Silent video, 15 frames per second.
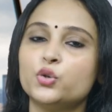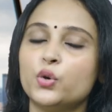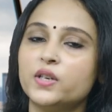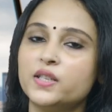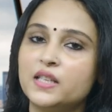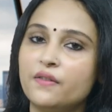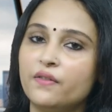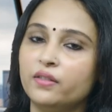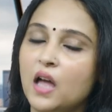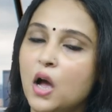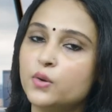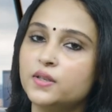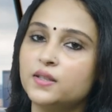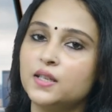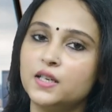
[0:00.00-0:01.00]

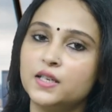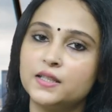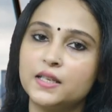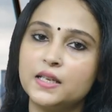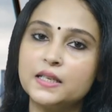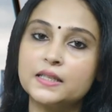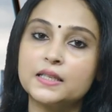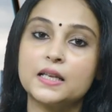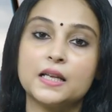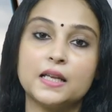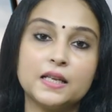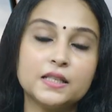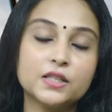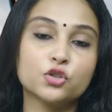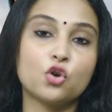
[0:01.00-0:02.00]
27036
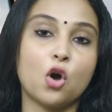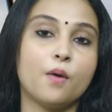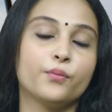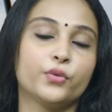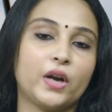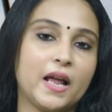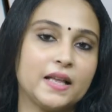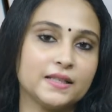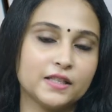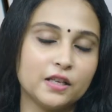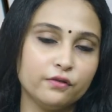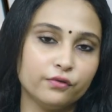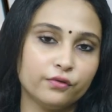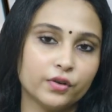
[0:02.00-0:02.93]
is comprehensive,